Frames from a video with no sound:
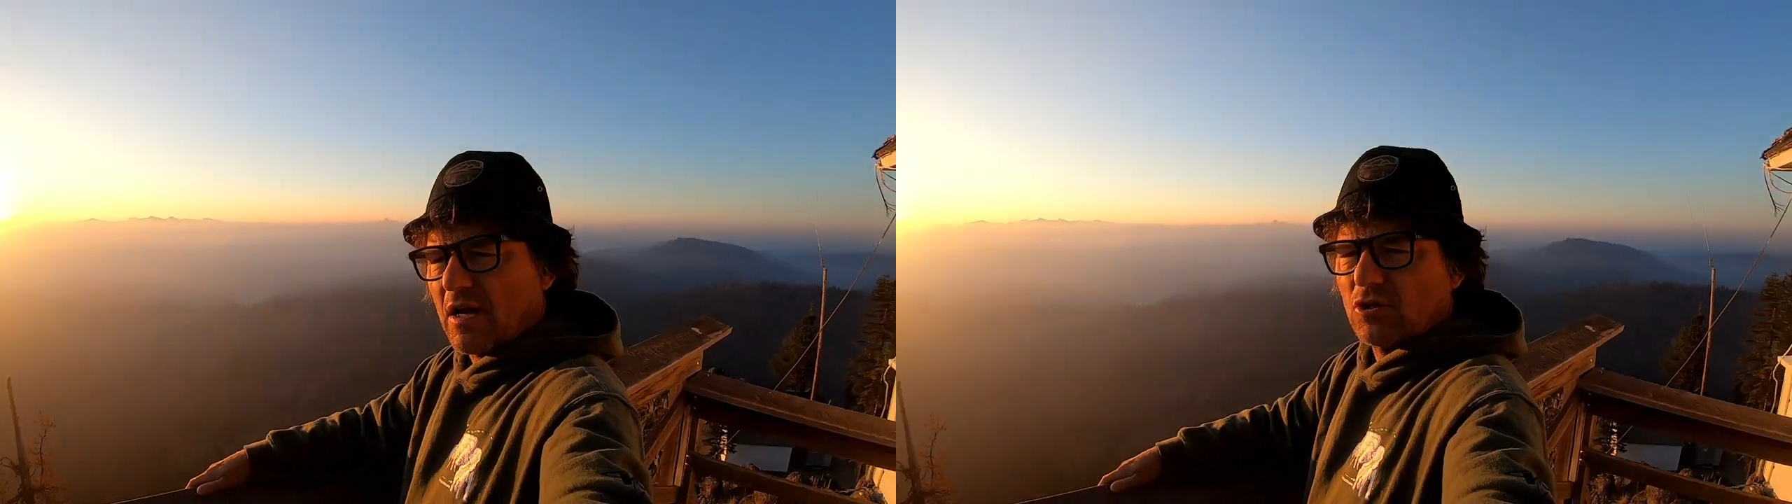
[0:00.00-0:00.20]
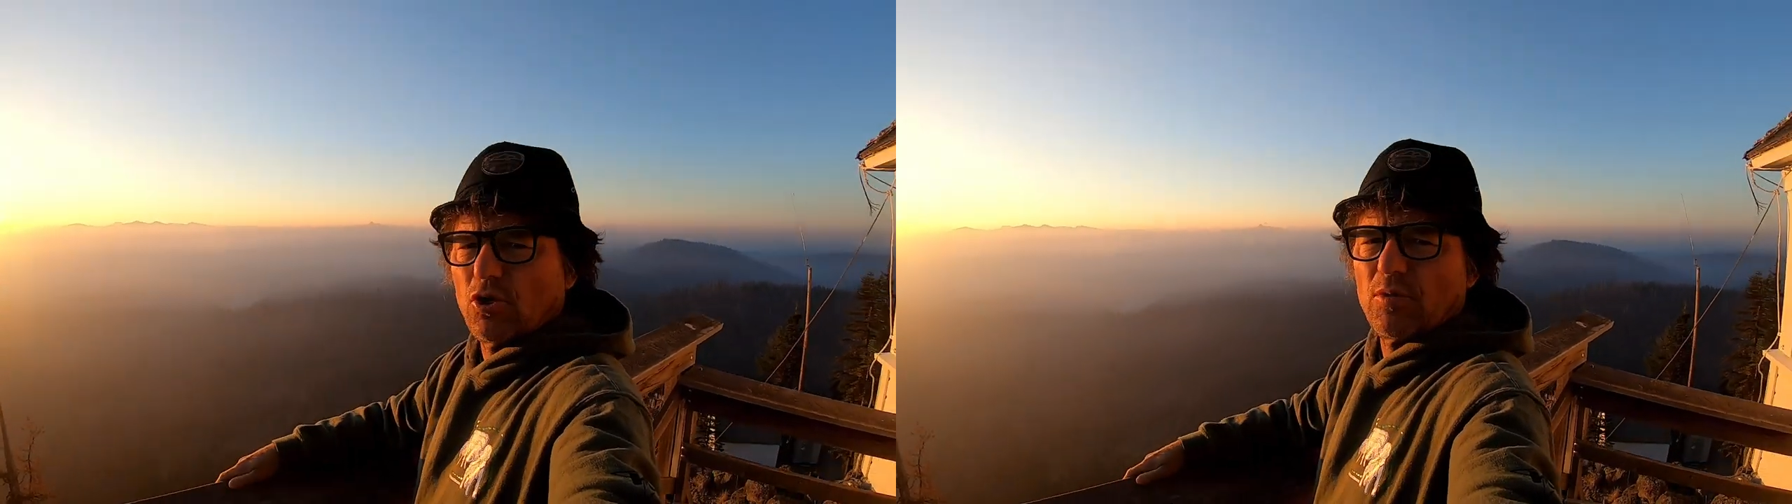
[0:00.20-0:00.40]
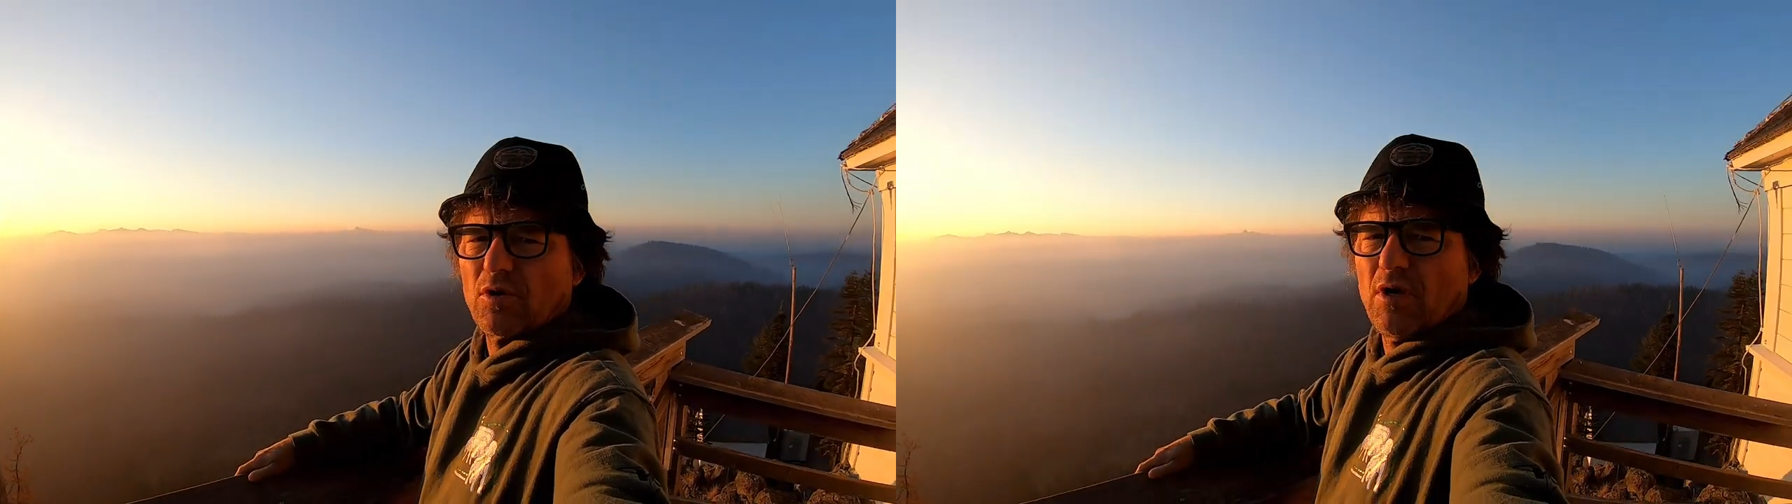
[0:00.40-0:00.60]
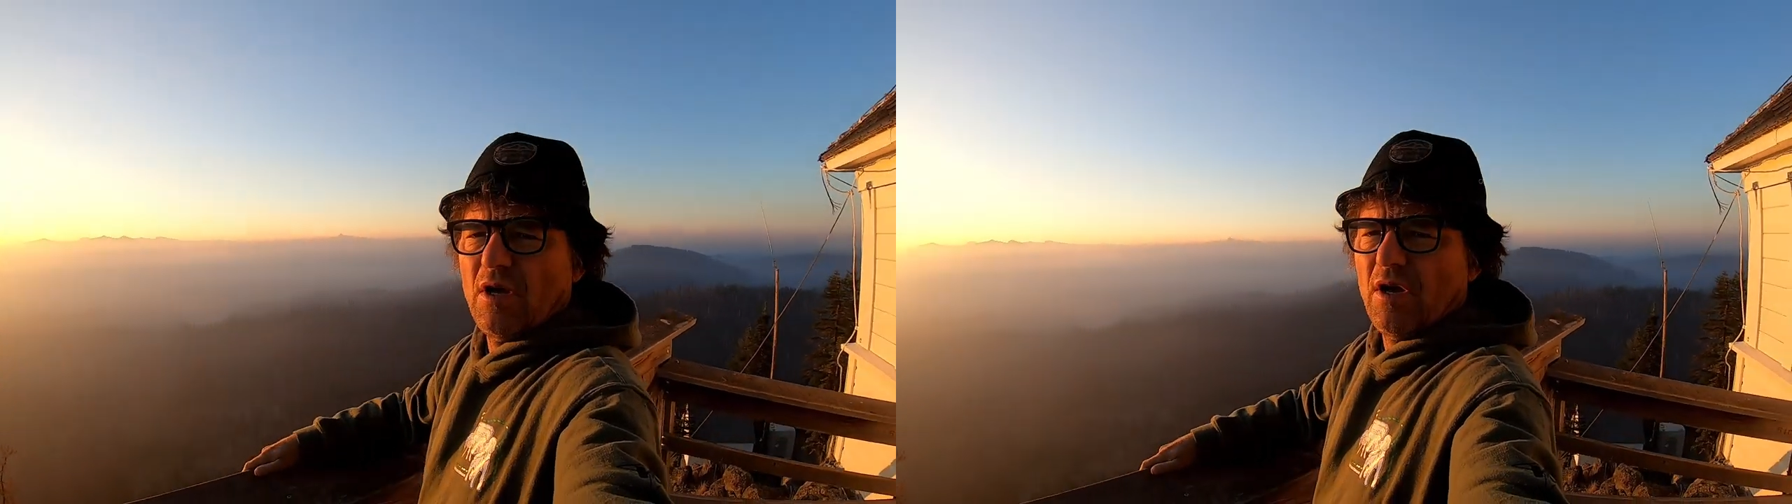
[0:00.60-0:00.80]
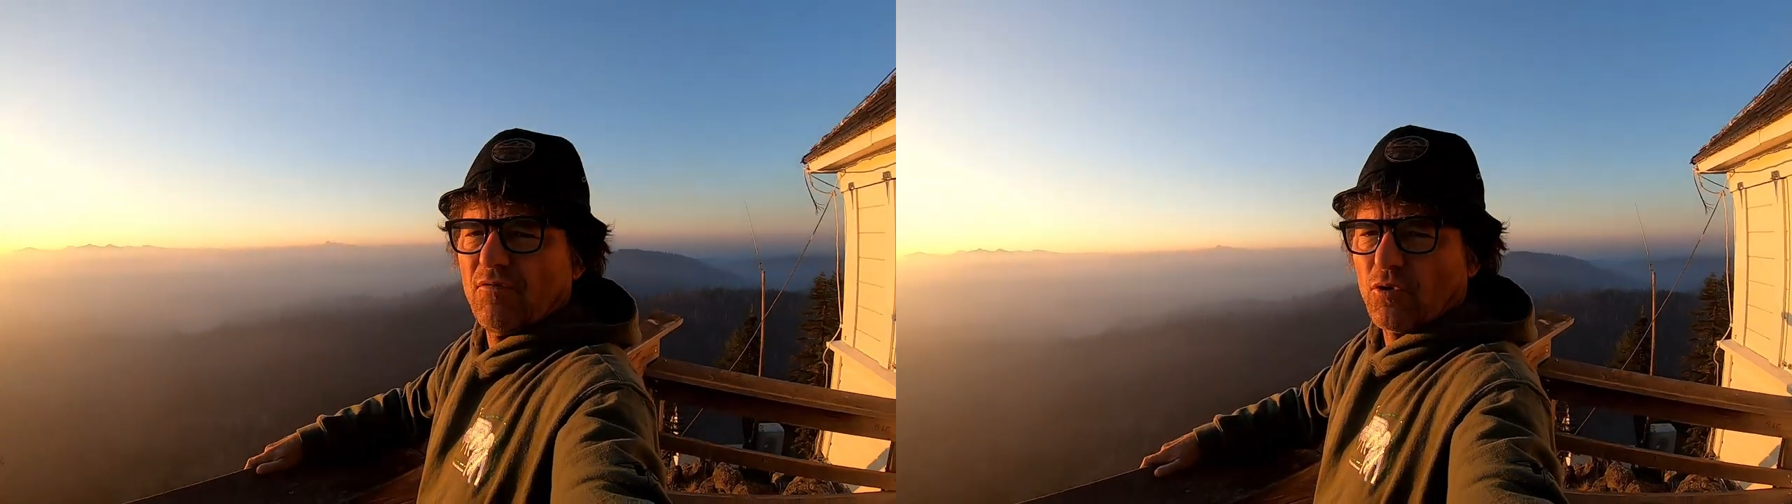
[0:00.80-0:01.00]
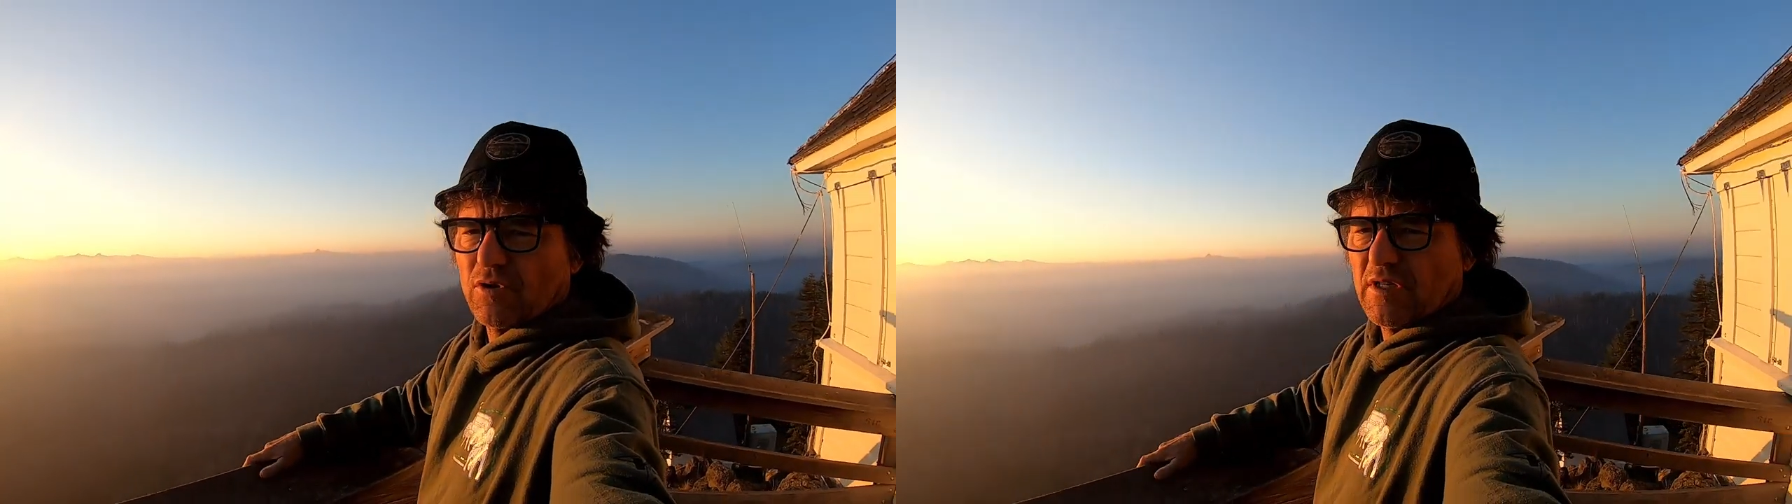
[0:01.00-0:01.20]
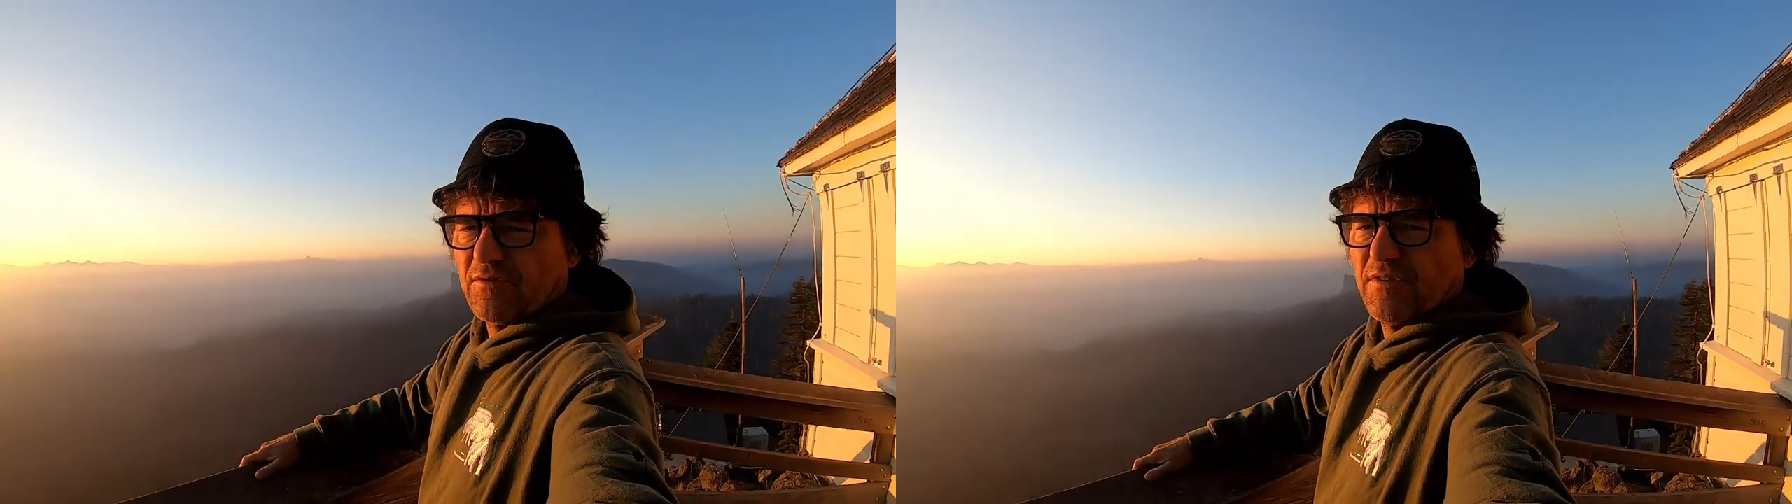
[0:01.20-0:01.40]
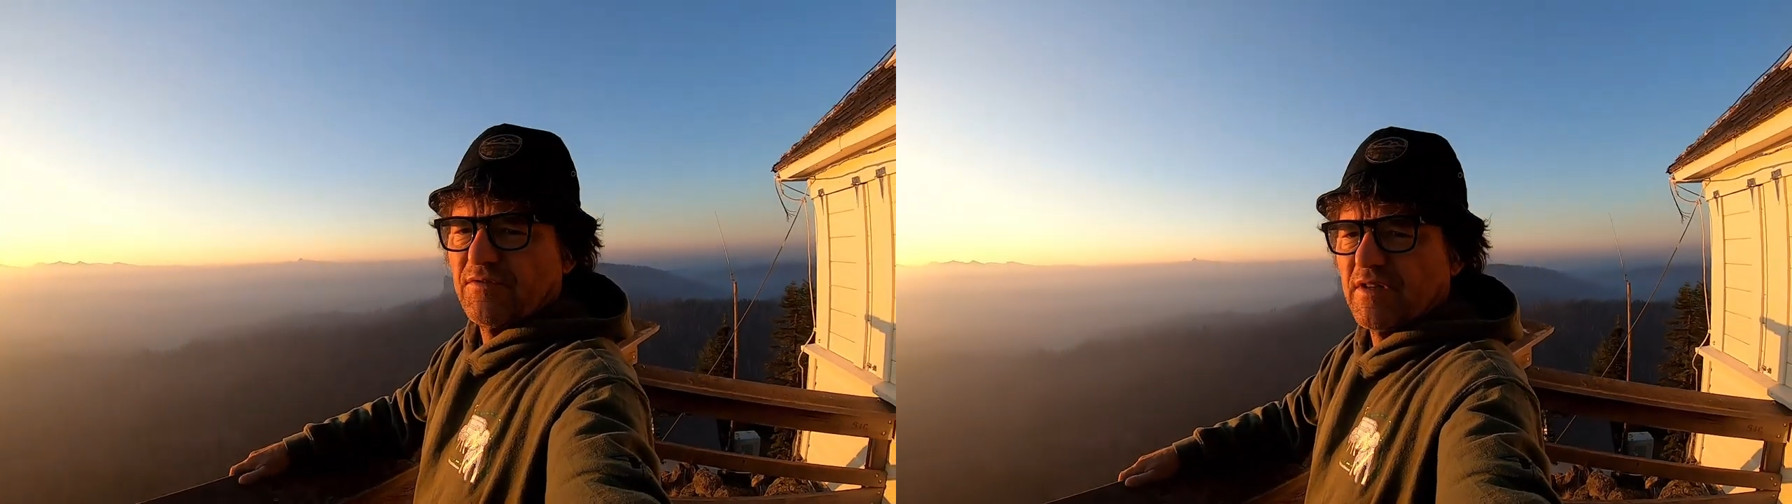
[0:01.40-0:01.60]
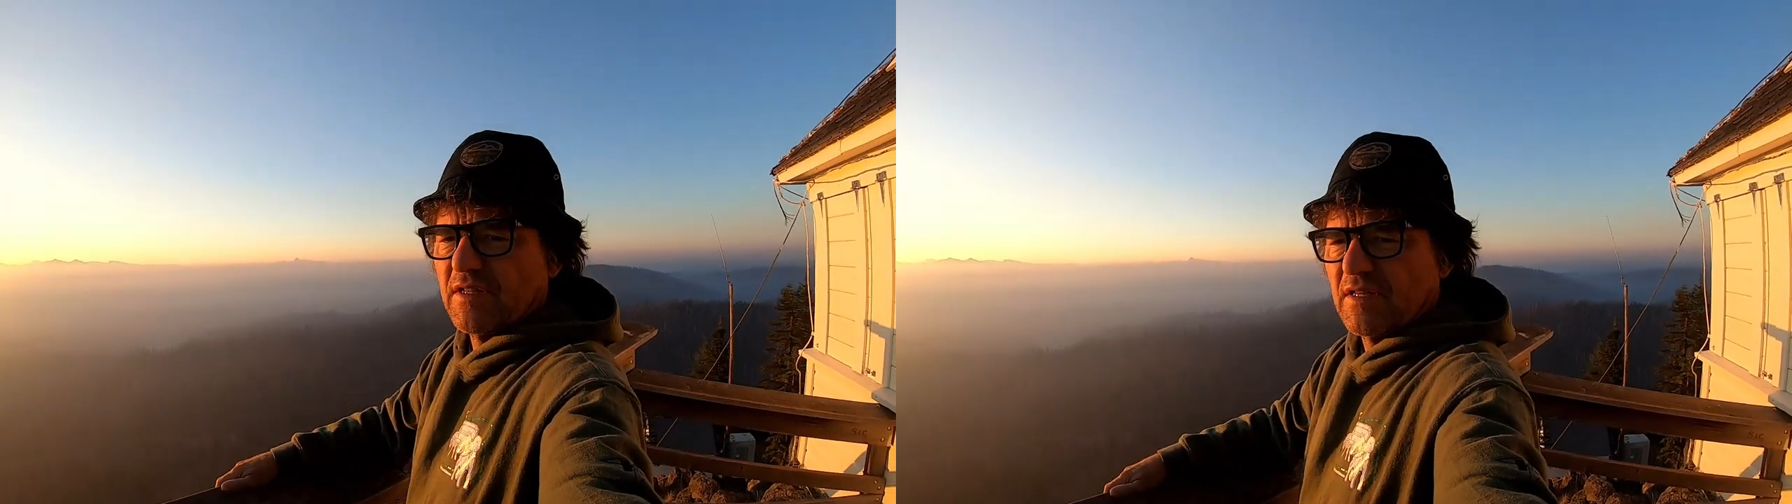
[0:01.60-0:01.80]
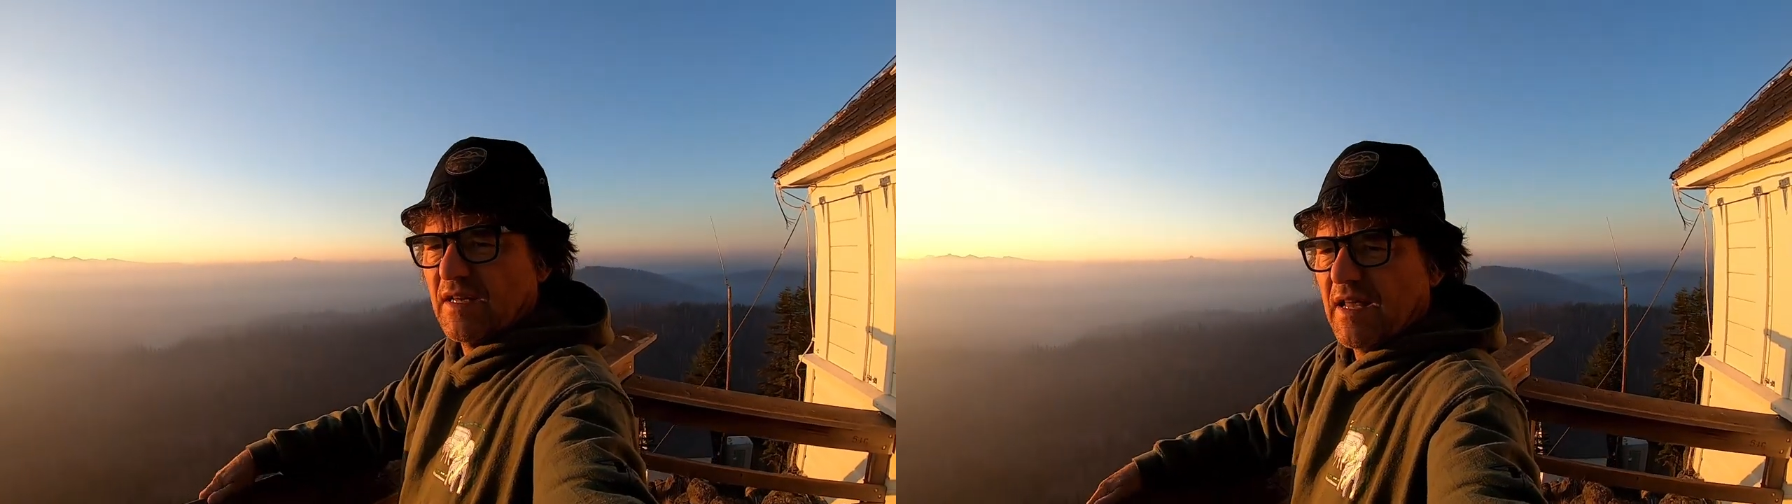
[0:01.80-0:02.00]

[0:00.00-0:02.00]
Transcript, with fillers: October 14th, 15th.